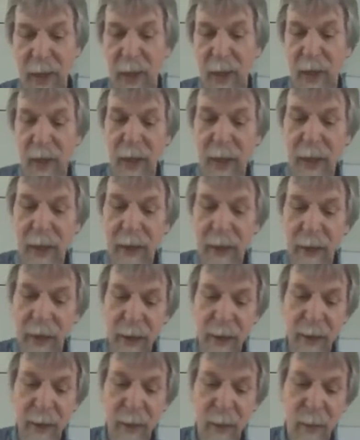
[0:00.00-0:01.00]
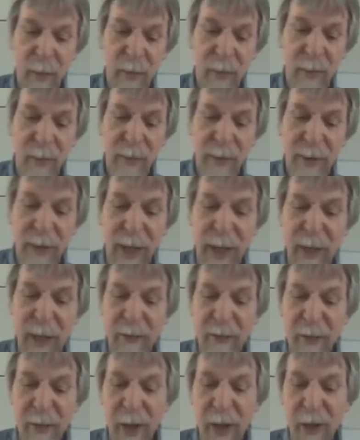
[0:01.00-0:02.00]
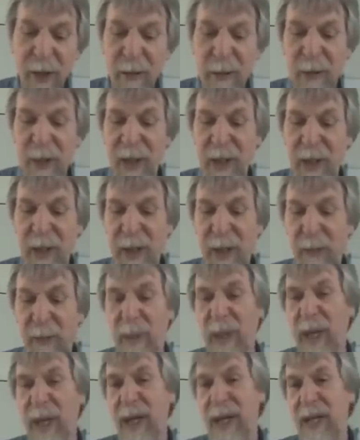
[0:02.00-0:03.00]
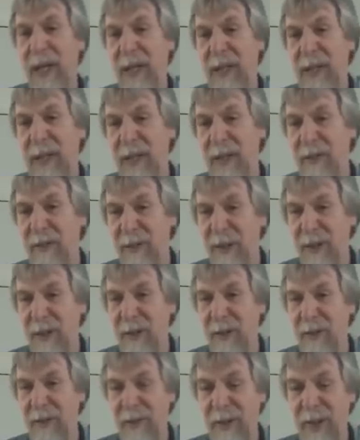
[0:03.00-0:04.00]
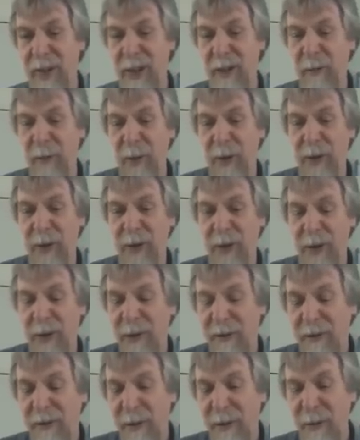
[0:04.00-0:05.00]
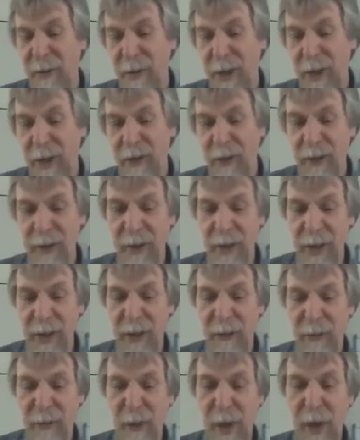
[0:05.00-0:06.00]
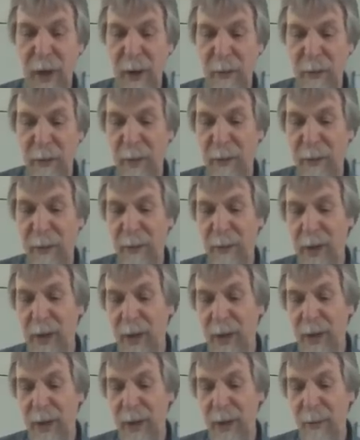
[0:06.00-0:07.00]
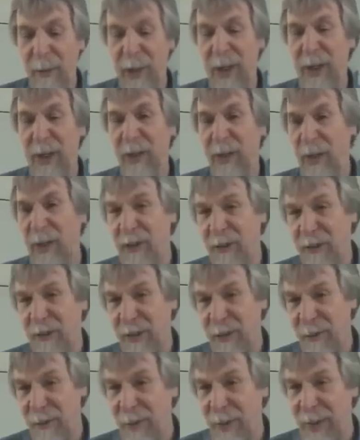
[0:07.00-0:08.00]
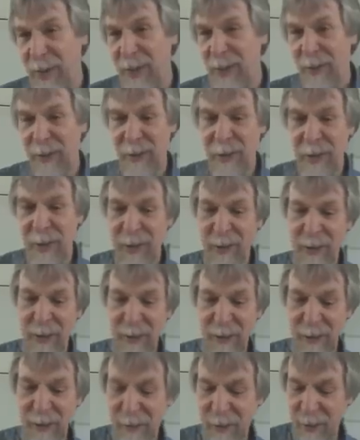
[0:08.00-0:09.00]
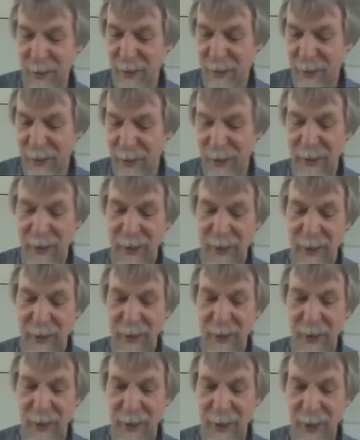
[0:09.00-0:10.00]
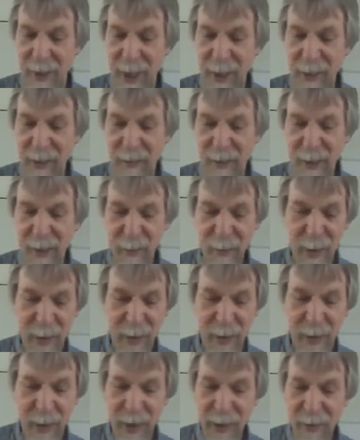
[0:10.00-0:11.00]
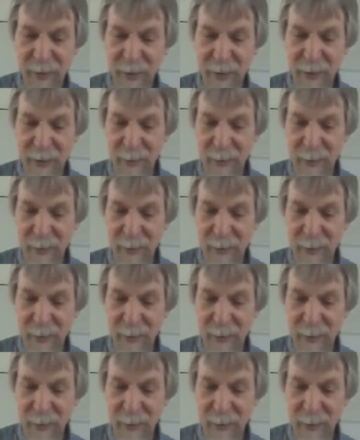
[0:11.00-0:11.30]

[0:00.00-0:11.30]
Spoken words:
does not really apply, at least in this case, because this function is far from being constant. So it is anything but constant.